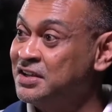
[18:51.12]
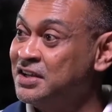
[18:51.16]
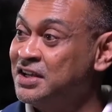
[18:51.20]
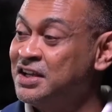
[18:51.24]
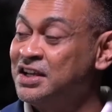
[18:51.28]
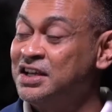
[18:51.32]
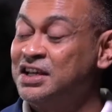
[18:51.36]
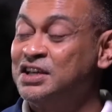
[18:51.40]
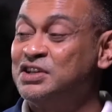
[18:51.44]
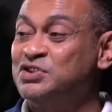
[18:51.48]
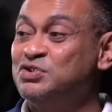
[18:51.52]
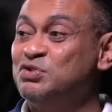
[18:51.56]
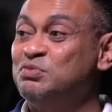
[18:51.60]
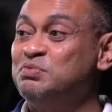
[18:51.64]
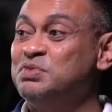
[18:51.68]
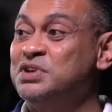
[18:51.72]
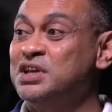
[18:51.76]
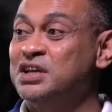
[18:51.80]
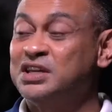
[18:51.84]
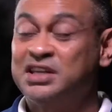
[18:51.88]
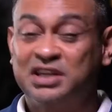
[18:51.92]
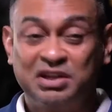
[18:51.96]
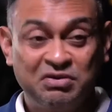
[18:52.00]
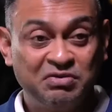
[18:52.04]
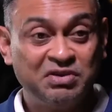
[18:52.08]
It should be
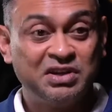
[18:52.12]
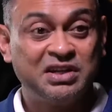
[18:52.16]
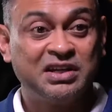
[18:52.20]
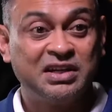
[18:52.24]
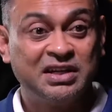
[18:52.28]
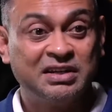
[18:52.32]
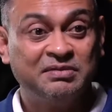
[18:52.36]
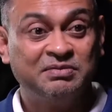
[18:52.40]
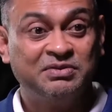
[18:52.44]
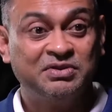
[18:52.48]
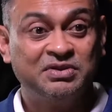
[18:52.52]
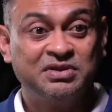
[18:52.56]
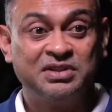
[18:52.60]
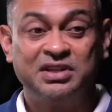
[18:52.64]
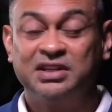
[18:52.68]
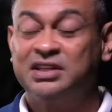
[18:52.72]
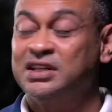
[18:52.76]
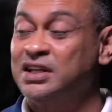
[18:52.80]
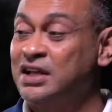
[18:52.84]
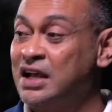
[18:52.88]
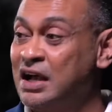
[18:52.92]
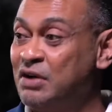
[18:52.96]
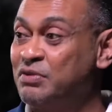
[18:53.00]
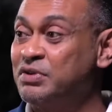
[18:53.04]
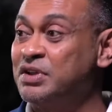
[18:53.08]
a curriculum to say
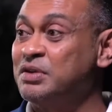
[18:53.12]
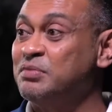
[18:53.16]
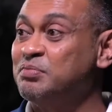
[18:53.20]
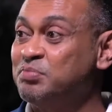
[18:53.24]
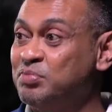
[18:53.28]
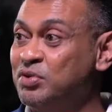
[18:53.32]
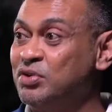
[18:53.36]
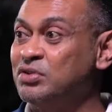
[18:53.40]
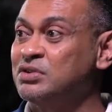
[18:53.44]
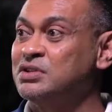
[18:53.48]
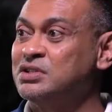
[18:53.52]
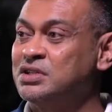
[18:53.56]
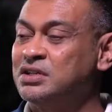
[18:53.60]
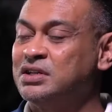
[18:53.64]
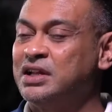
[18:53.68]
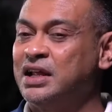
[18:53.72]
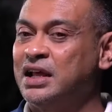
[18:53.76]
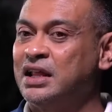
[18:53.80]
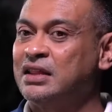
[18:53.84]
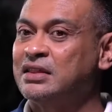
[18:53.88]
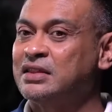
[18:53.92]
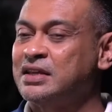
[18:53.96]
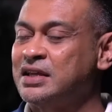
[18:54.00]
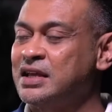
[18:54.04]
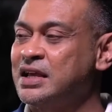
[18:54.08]
how important
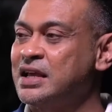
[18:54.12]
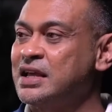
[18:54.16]
healthcare